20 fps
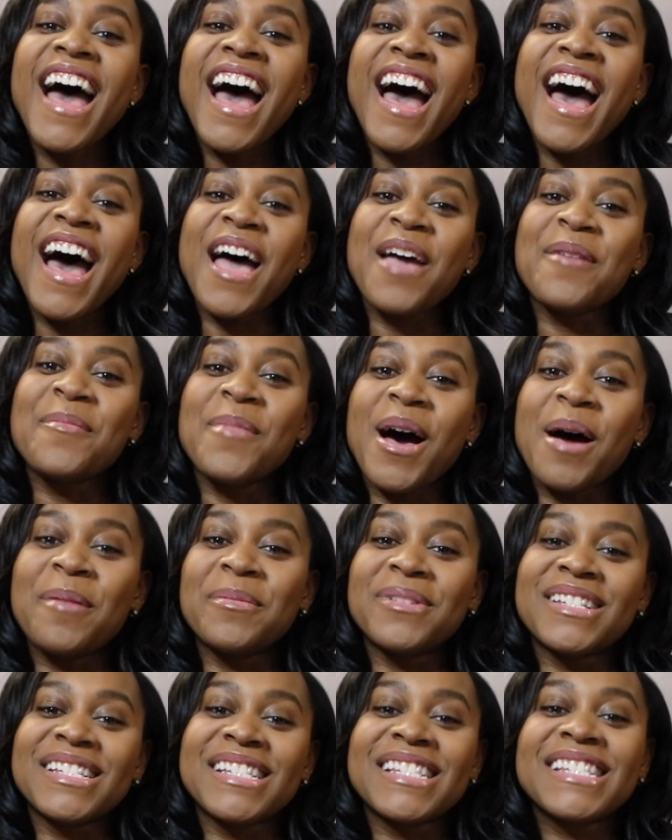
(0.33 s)
Hi
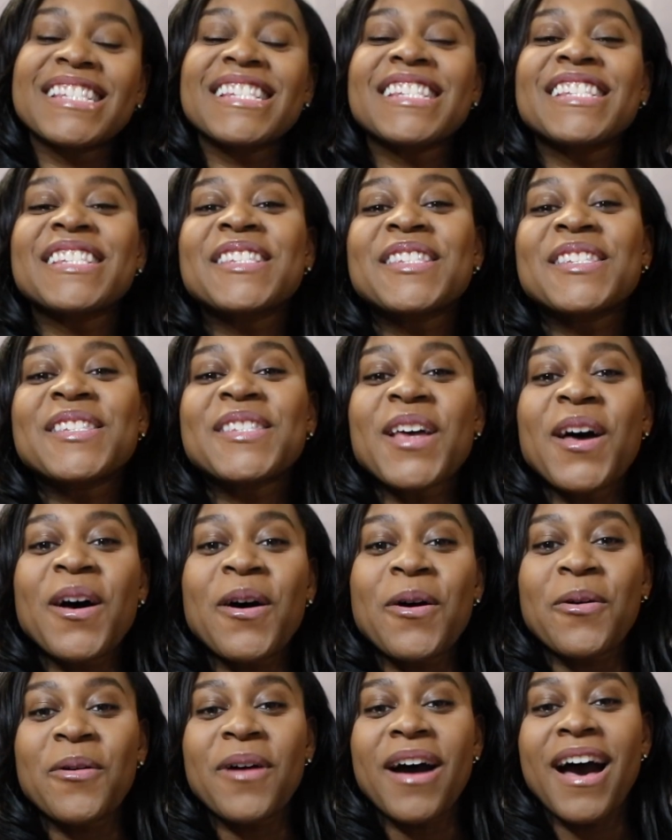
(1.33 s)
mamas.
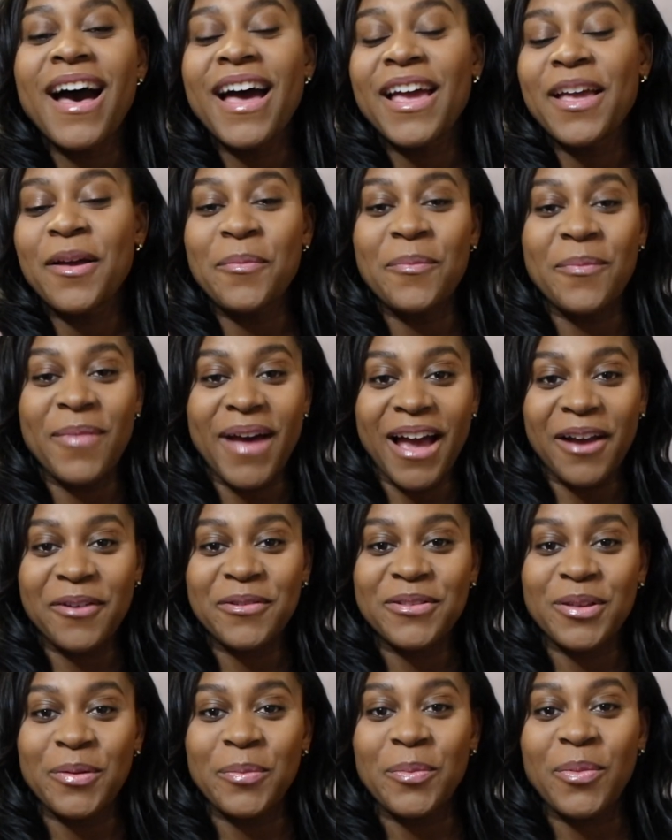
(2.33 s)
So I am back
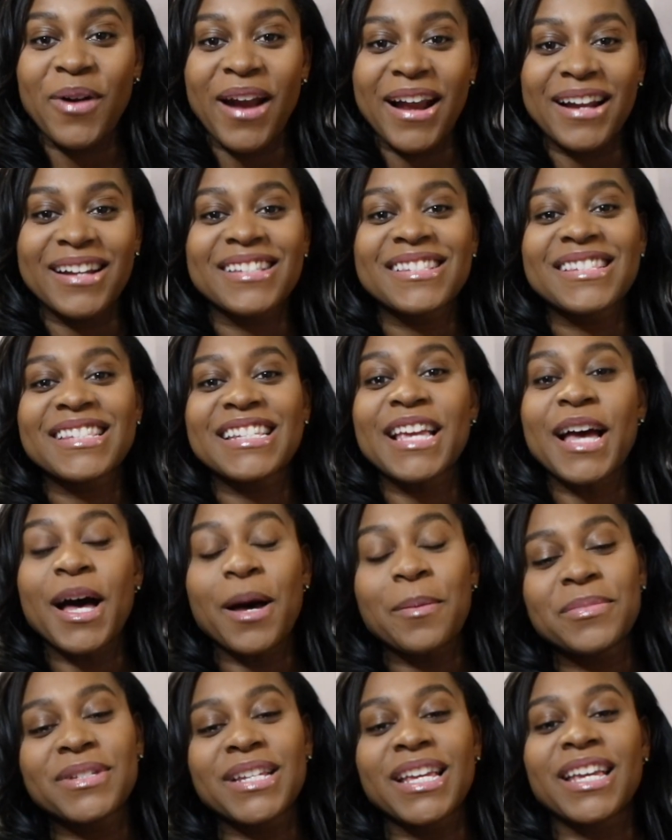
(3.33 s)
with a pregnancy
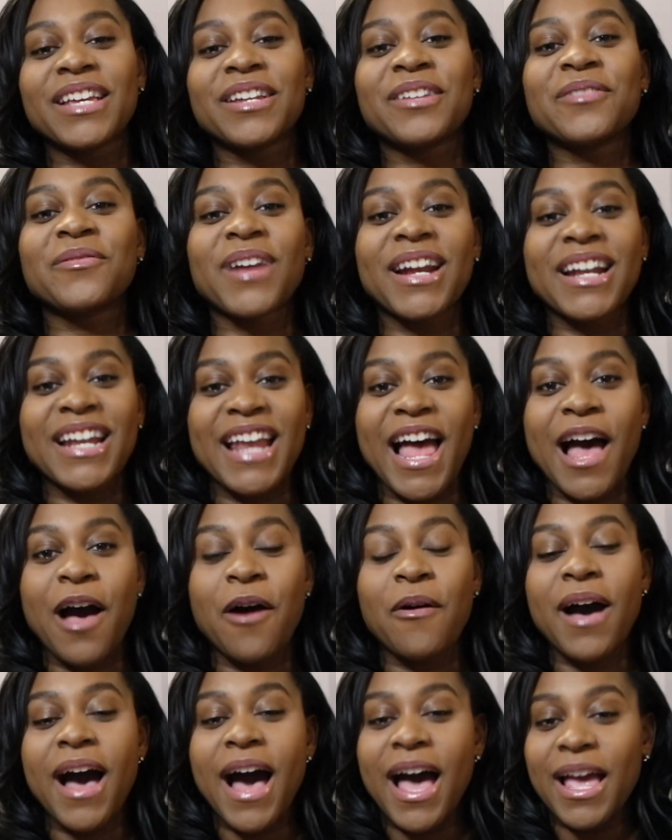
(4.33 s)
update. Right
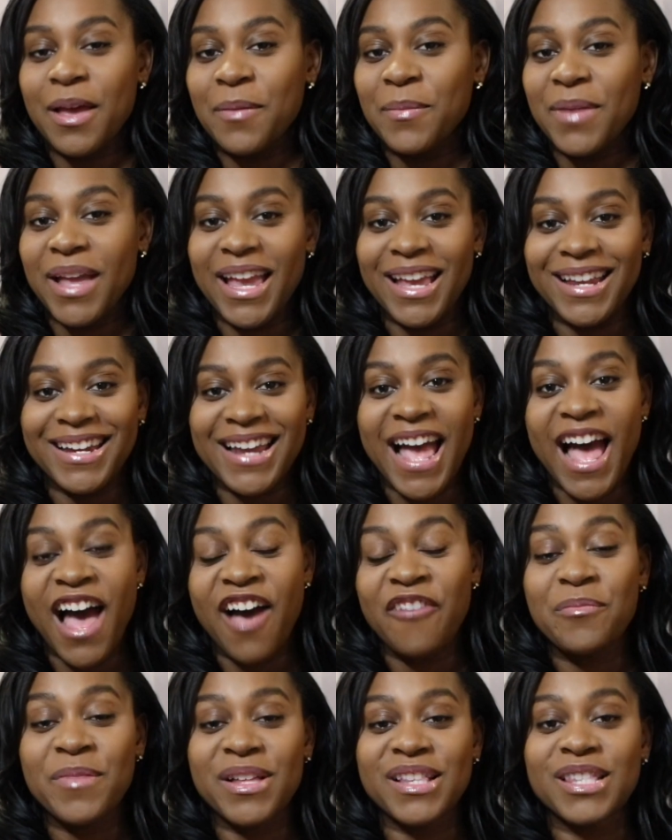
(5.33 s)
now I am eight and a
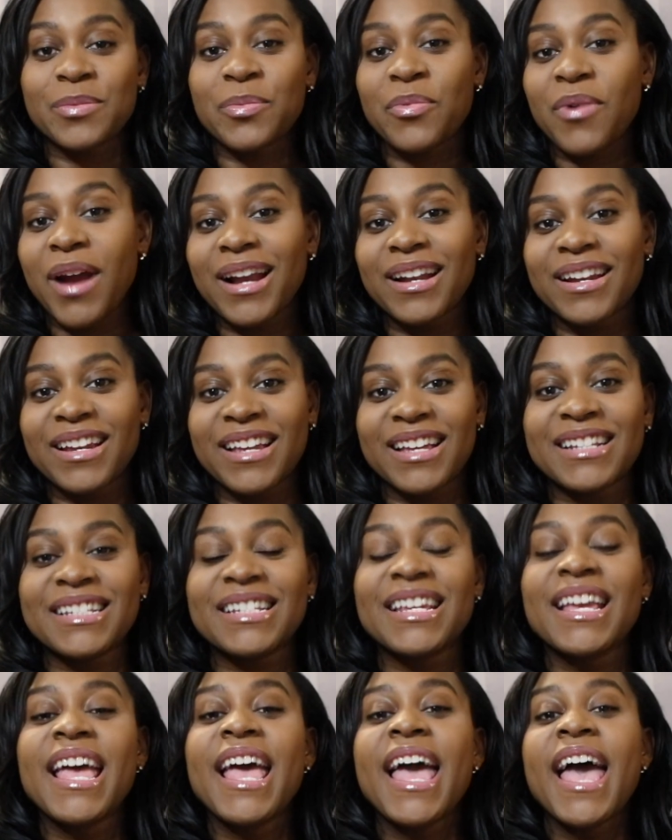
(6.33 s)
half months pregnant
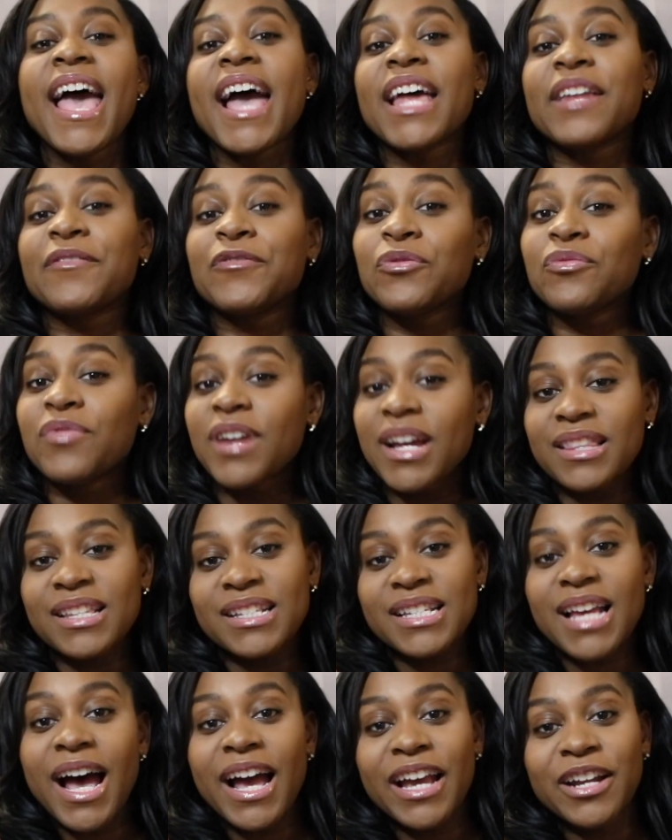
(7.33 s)
and if you read the
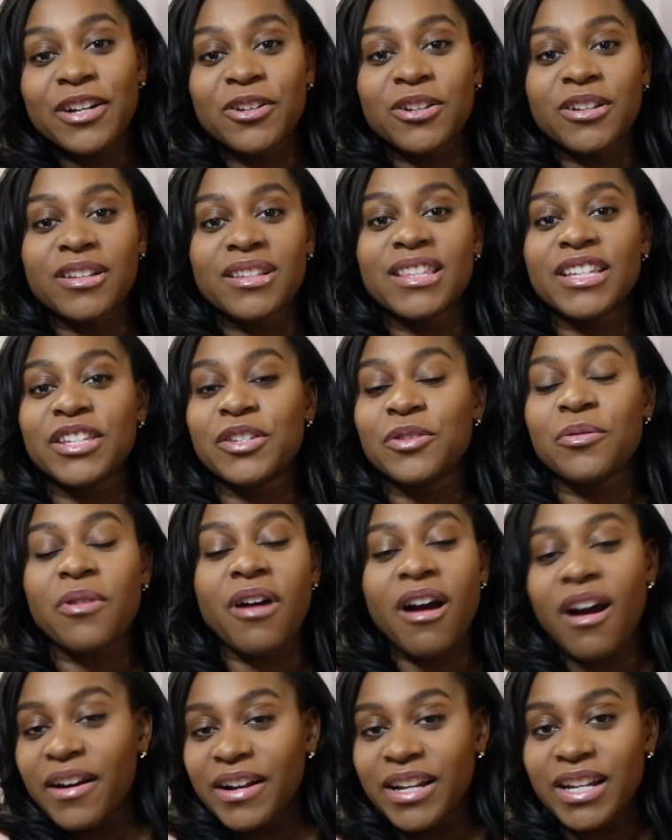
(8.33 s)
title then you
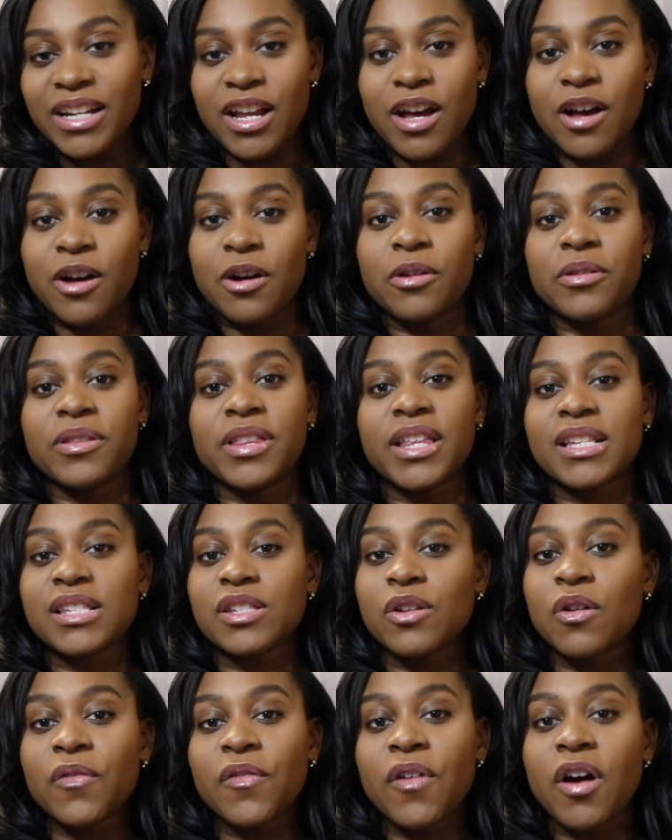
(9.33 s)
already know that
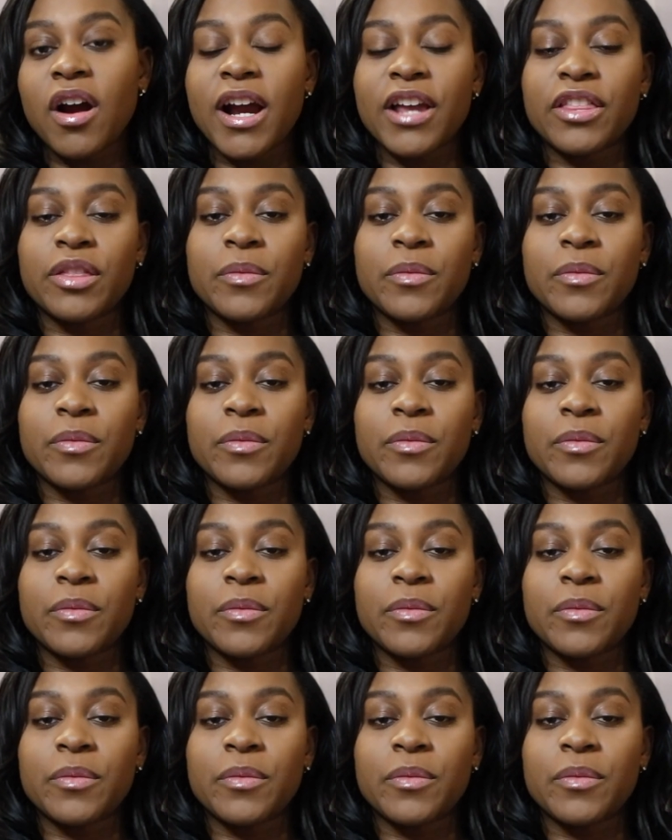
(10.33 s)
so far in